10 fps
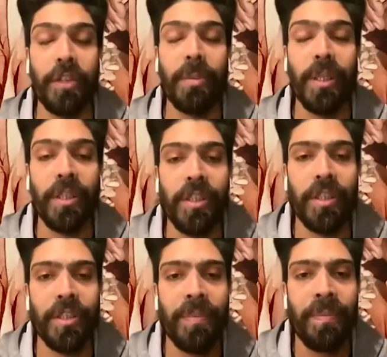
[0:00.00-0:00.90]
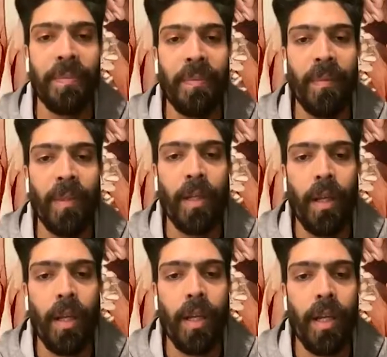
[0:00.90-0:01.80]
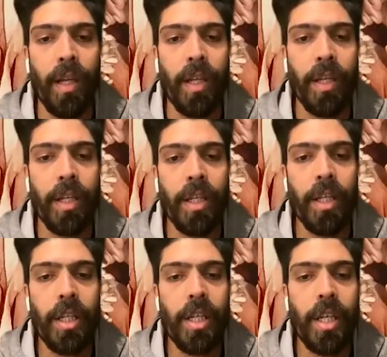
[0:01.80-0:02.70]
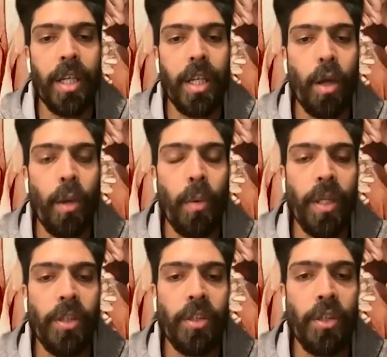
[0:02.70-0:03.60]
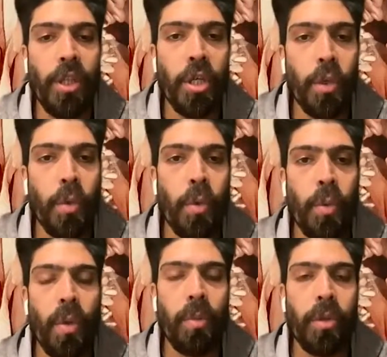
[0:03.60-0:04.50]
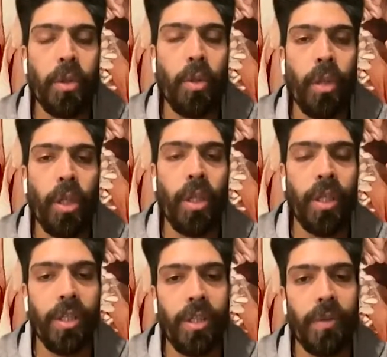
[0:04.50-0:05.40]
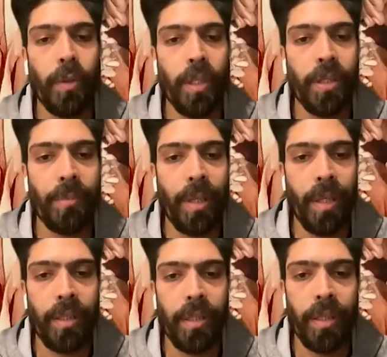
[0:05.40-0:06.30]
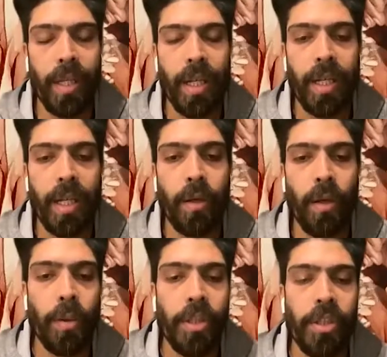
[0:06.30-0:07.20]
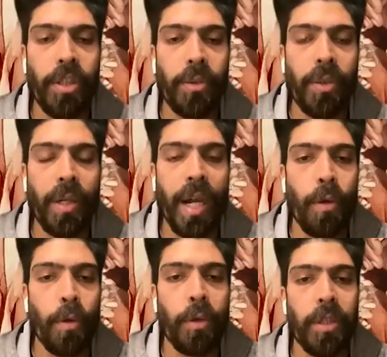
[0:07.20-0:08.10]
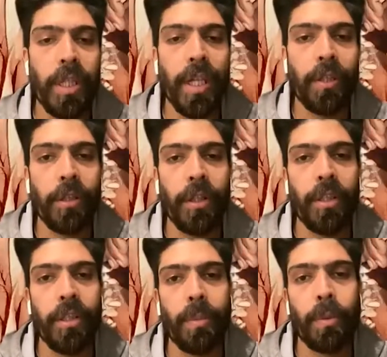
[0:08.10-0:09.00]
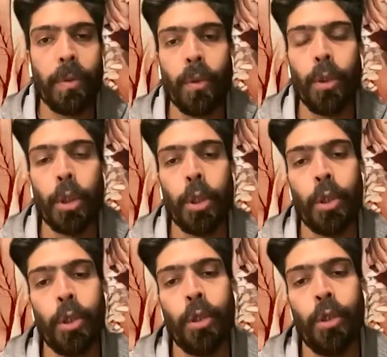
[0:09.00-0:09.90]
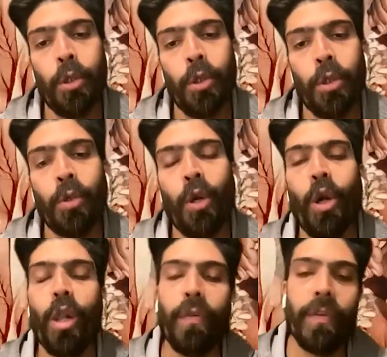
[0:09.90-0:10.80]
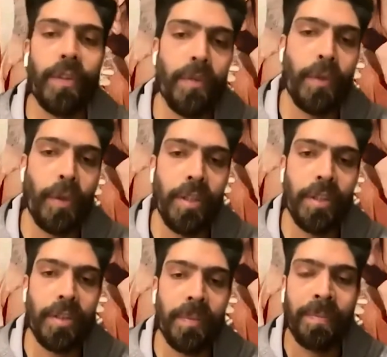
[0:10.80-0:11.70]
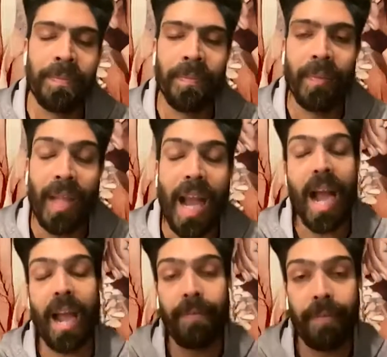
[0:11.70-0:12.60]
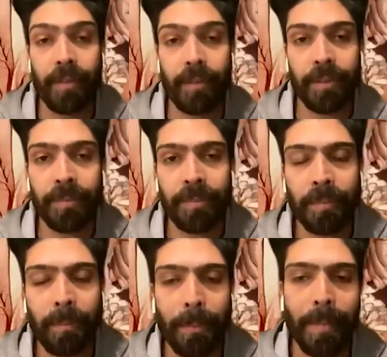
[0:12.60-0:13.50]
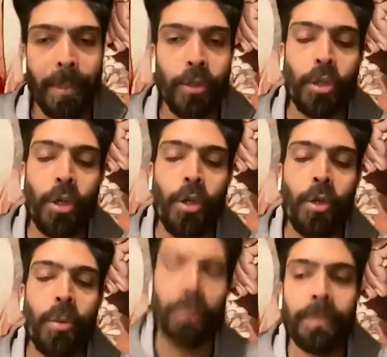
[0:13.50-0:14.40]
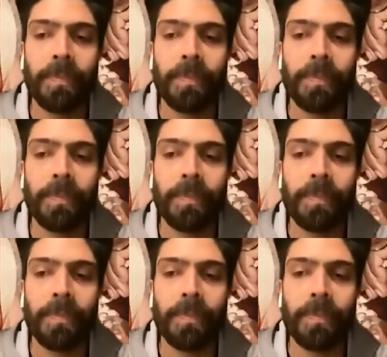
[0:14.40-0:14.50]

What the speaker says: experiences, uh, he always knew what was going on in his devotees' mind, and he always knew how to tailor his approach to all of his devotees, I felt. So